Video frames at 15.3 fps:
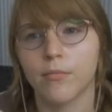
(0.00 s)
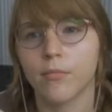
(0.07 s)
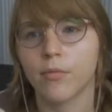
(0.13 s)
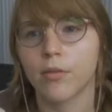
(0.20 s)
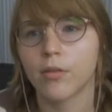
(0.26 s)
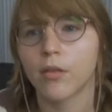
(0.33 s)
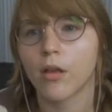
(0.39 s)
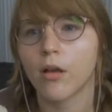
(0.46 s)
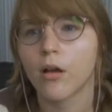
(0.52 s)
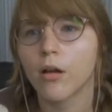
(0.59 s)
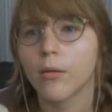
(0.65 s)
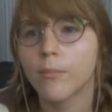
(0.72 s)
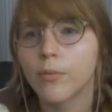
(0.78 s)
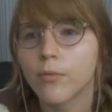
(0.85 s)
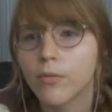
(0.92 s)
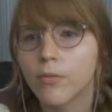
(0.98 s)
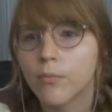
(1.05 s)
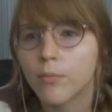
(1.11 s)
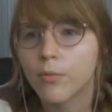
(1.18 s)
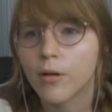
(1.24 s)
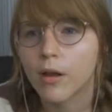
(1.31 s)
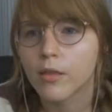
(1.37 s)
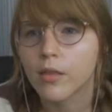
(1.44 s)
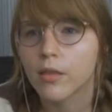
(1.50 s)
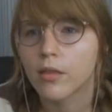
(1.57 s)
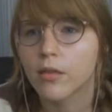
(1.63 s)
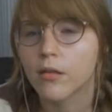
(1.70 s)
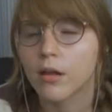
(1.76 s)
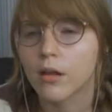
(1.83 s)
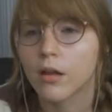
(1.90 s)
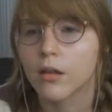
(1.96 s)
Star
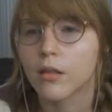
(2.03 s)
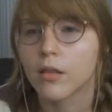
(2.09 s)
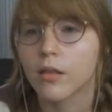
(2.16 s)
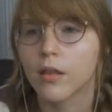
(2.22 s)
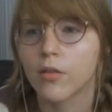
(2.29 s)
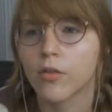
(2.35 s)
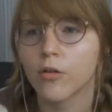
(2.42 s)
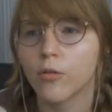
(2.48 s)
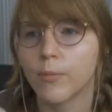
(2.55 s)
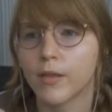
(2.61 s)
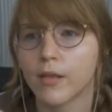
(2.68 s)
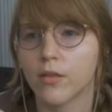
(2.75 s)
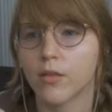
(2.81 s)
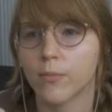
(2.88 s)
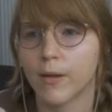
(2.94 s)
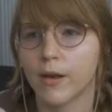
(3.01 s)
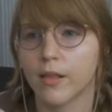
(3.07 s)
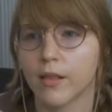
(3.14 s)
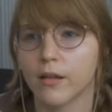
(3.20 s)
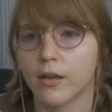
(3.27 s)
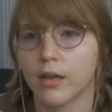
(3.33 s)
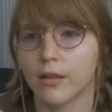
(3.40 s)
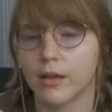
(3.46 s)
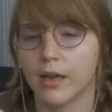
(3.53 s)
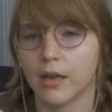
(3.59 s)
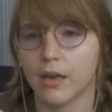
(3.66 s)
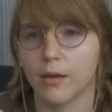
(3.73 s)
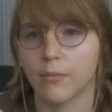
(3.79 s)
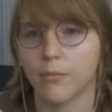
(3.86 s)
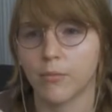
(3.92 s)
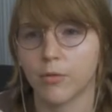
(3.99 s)
Purachina says showbiz in Japan is a little outdated.
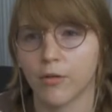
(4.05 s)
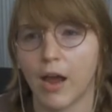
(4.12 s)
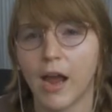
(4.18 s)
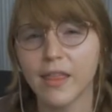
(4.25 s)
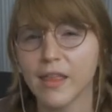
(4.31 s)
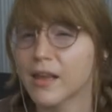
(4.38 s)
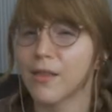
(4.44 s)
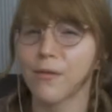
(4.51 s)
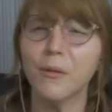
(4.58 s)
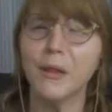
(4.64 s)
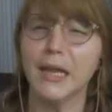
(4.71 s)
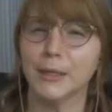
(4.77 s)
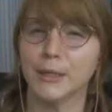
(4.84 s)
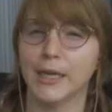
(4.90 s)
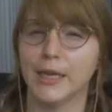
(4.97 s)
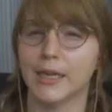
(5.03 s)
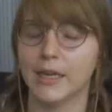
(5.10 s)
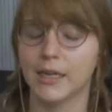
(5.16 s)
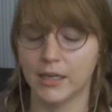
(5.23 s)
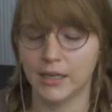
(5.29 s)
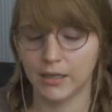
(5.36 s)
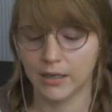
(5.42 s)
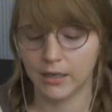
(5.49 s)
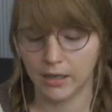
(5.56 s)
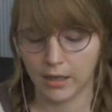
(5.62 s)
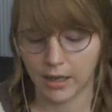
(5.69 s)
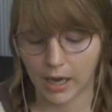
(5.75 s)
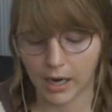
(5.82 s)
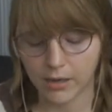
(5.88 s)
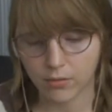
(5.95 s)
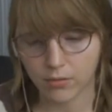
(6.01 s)
I'm not sure. I think it's really outdated.
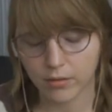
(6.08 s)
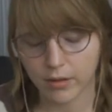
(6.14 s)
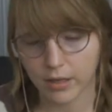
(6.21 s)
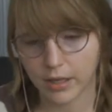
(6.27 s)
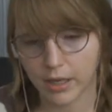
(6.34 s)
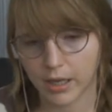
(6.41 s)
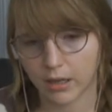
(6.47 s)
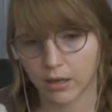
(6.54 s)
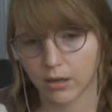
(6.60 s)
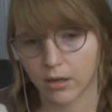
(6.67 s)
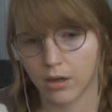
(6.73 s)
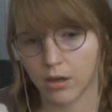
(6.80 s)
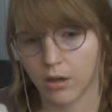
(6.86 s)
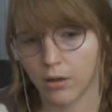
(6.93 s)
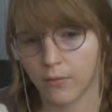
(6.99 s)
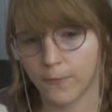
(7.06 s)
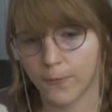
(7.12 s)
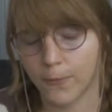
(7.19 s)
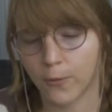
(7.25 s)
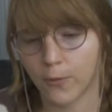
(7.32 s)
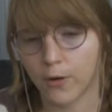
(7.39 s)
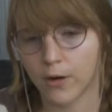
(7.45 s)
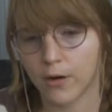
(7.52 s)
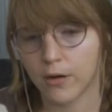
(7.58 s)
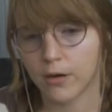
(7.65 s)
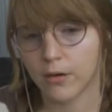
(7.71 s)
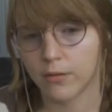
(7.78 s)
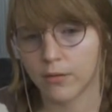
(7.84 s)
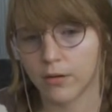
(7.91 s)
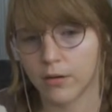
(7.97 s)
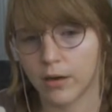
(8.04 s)
I know that like
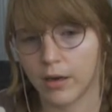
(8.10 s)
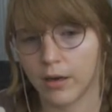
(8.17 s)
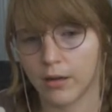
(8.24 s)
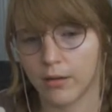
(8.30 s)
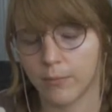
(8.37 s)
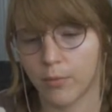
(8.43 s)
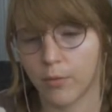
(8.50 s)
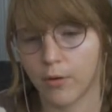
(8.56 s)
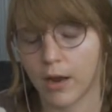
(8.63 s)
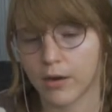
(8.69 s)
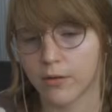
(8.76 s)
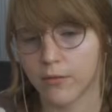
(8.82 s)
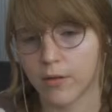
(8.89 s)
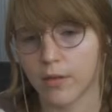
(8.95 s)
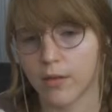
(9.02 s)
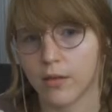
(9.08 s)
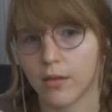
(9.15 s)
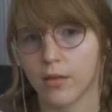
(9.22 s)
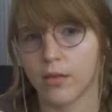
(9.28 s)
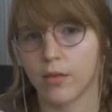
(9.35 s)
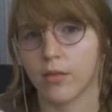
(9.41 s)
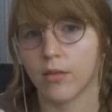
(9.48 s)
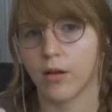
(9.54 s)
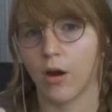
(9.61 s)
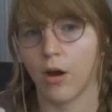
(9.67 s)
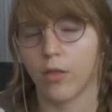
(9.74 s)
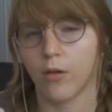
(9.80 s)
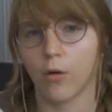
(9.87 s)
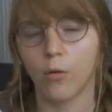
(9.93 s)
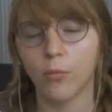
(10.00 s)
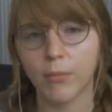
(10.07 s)
porn actresses are
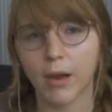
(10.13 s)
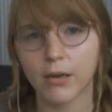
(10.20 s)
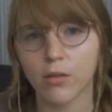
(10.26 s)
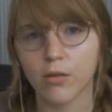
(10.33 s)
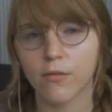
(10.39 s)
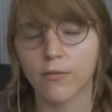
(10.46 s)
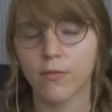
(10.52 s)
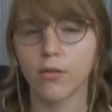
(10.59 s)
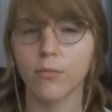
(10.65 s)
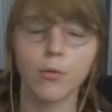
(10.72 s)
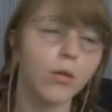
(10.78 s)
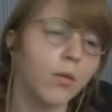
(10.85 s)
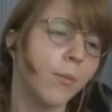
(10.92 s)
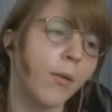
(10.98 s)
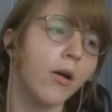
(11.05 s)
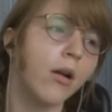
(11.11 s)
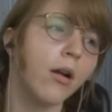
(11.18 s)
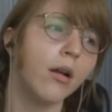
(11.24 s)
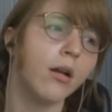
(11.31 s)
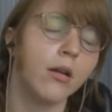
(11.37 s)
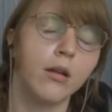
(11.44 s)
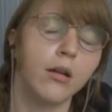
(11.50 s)
their own manager for the most part.